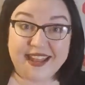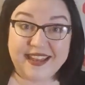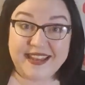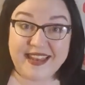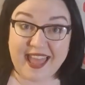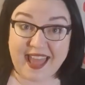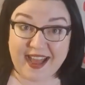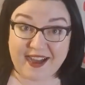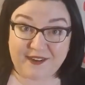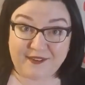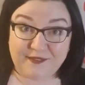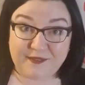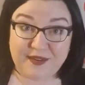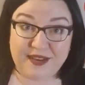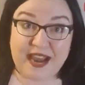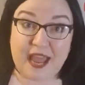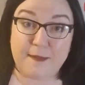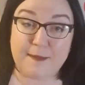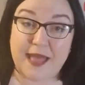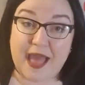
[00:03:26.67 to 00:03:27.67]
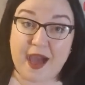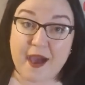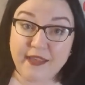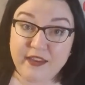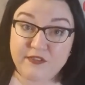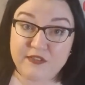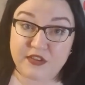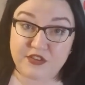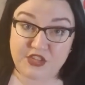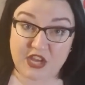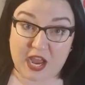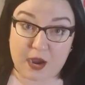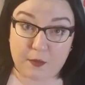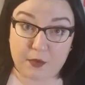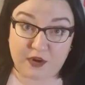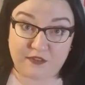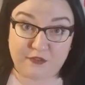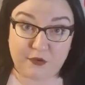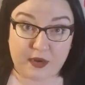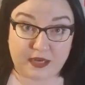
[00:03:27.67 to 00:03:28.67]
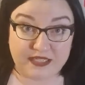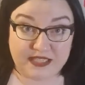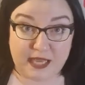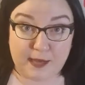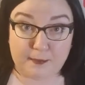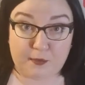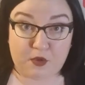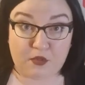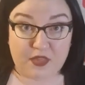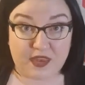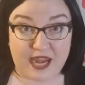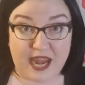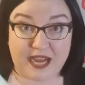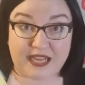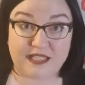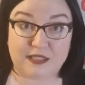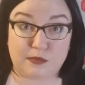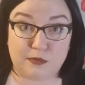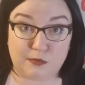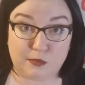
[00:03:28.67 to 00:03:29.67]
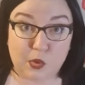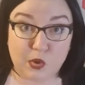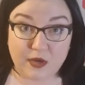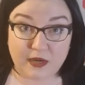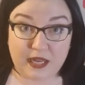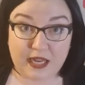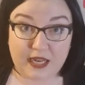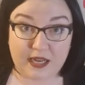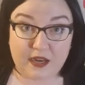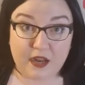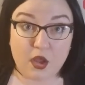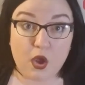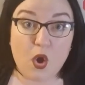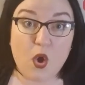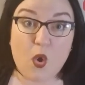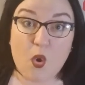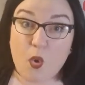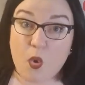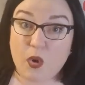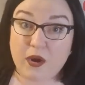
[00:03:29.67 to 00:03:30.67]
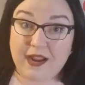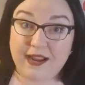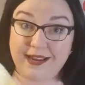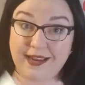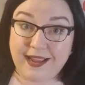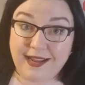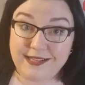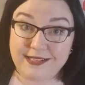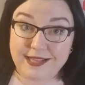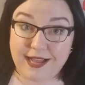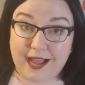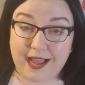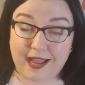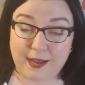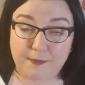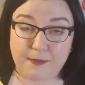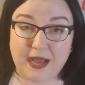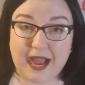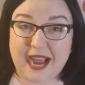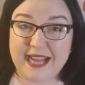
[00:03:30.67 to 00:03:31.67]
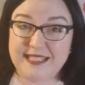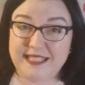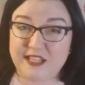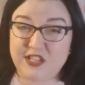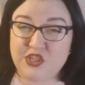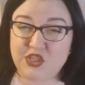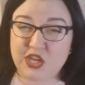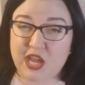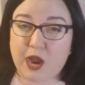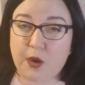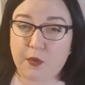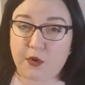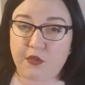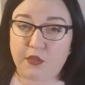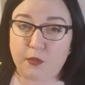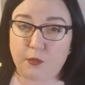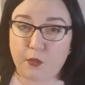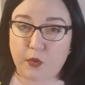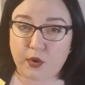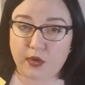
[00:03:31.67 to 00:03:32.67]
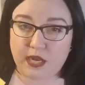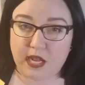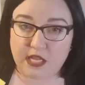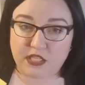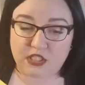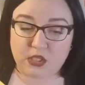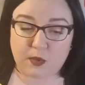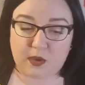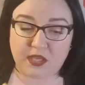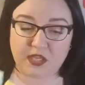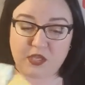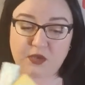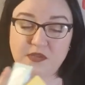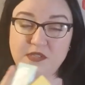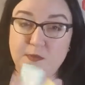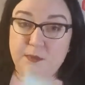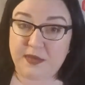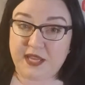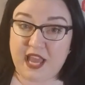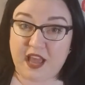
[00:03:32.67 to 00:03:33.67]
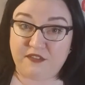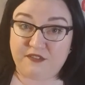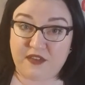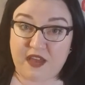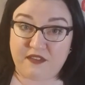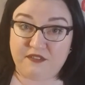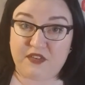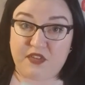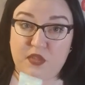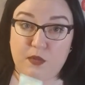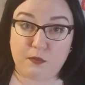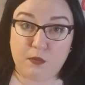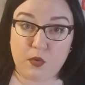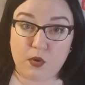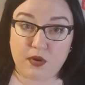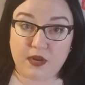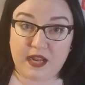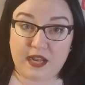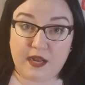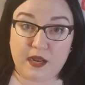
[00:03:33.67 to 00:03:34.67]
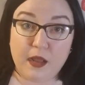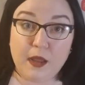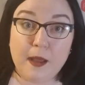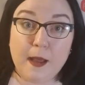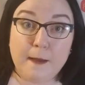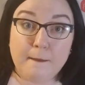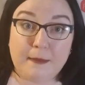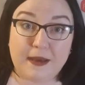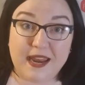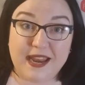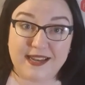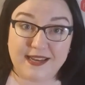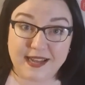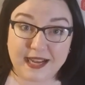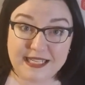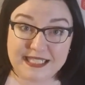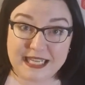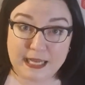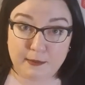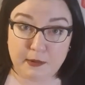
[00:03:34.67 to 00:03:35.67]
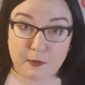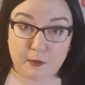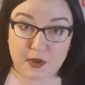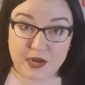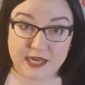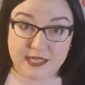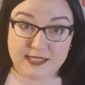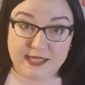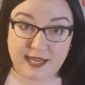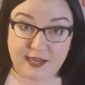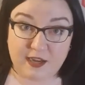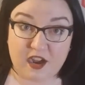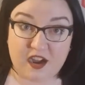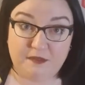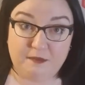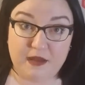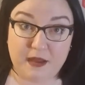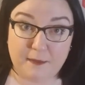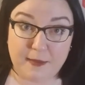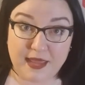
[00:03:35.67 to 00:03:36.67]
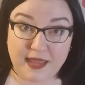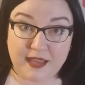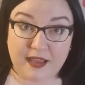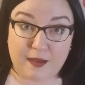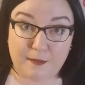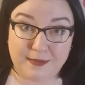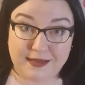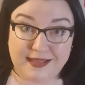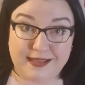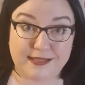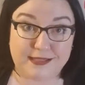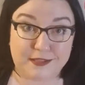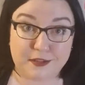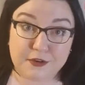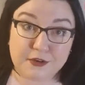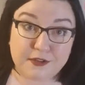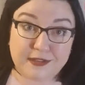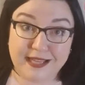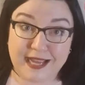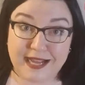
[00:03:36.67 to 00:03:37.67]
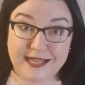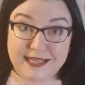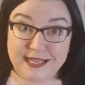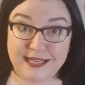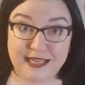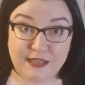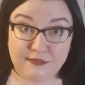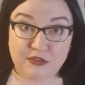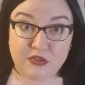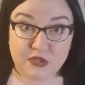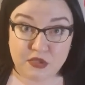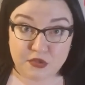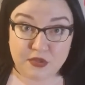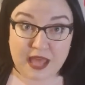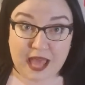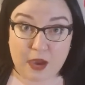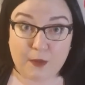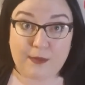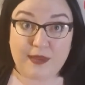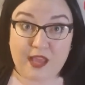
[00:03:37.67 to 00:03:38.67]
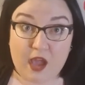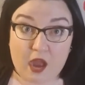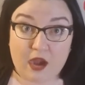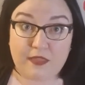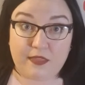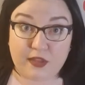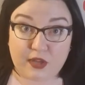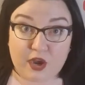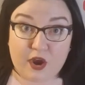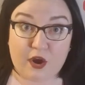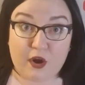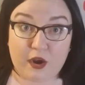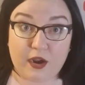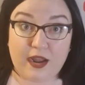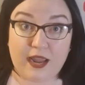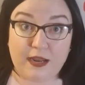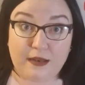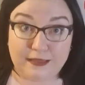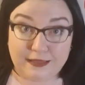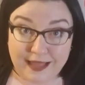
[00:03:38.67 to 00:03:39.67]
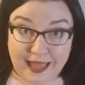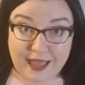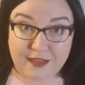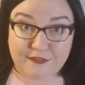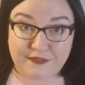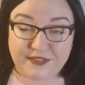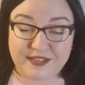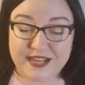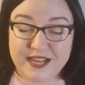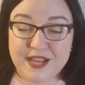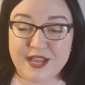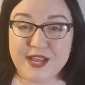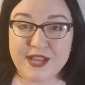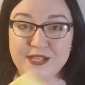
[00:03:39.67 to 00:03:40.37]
Now, when I'm out of the shower, for example, the next morning or at nighttime, I did shower in the morning. So I used BFF in the morning, but at nighttime I wanted to take off my makeup because literally I didn't even do that. We got in the car and left.